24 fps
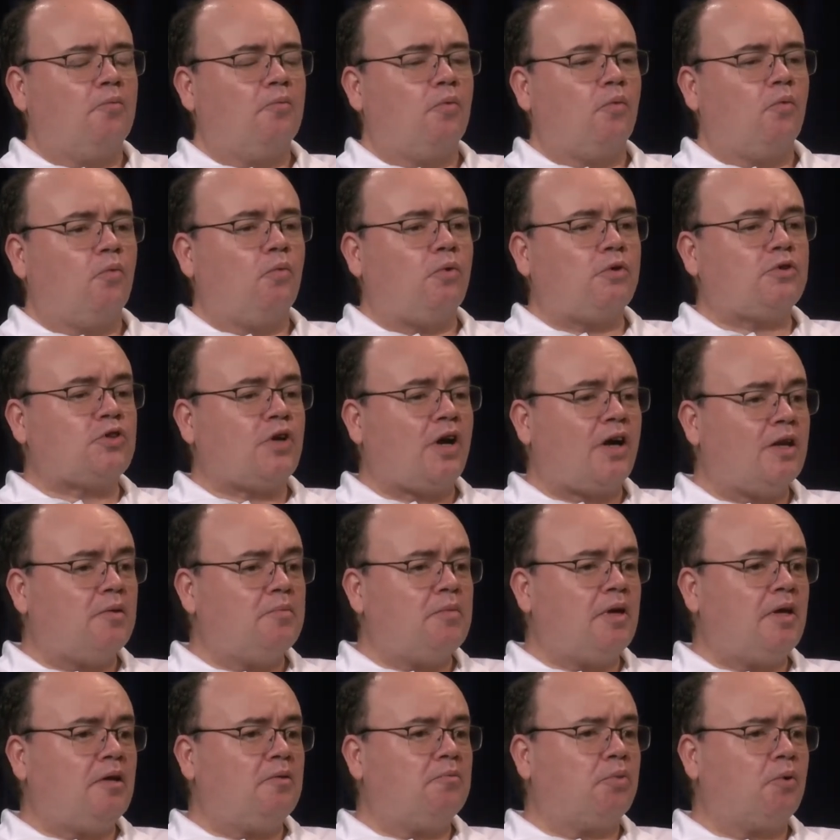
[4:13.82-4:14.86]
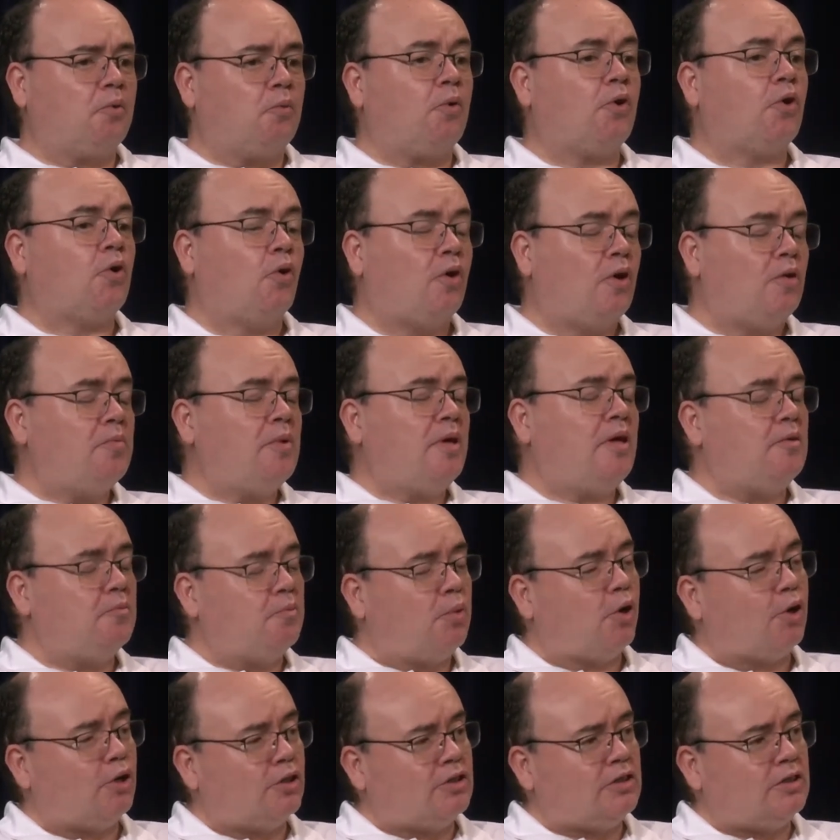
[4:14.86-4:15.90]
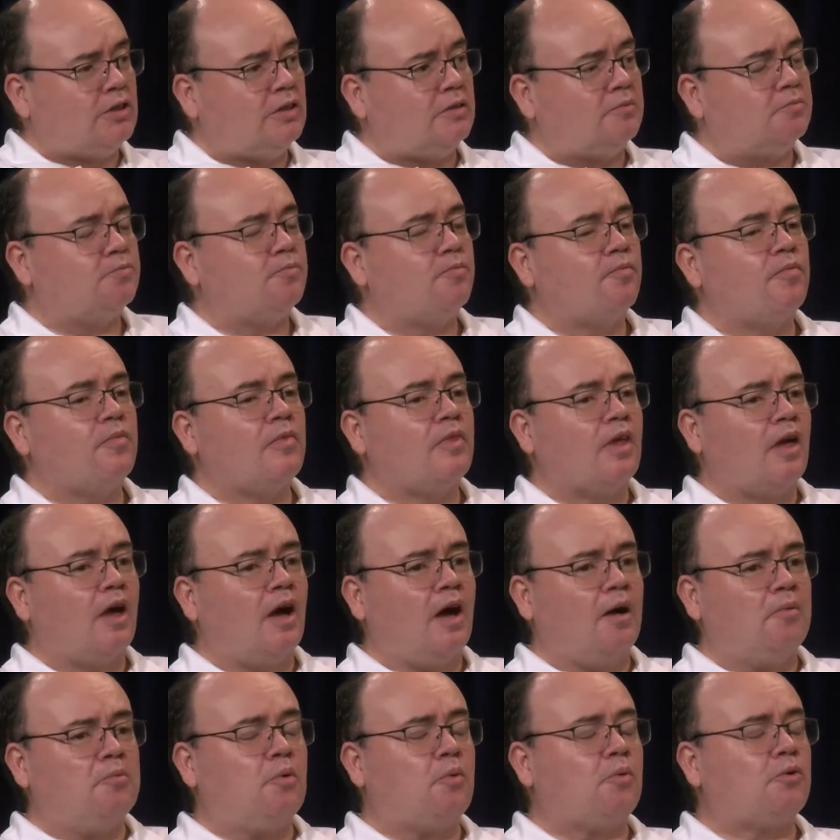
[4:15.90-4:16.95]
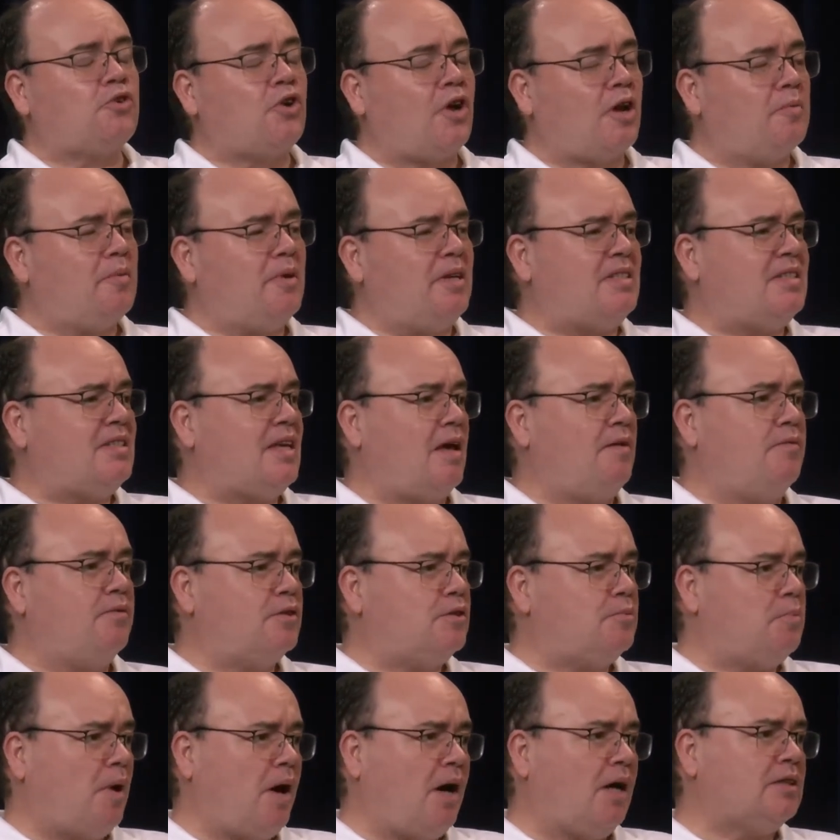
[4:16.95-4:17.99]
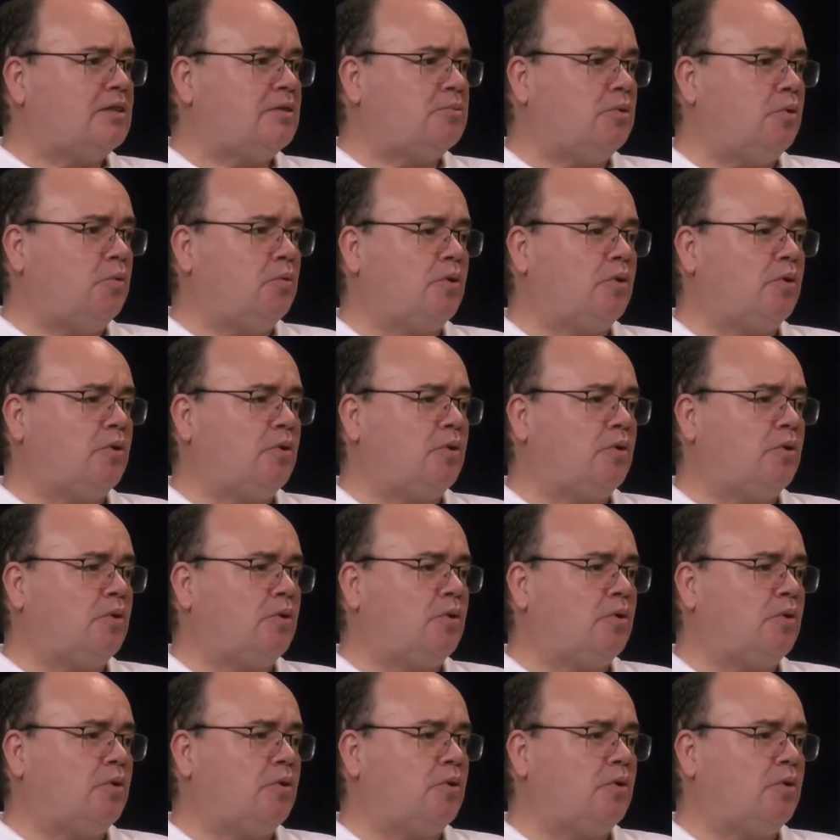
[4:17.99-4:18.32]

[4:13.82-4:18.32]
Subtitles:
We're going to be in person, but we're trying to be as safe as possible.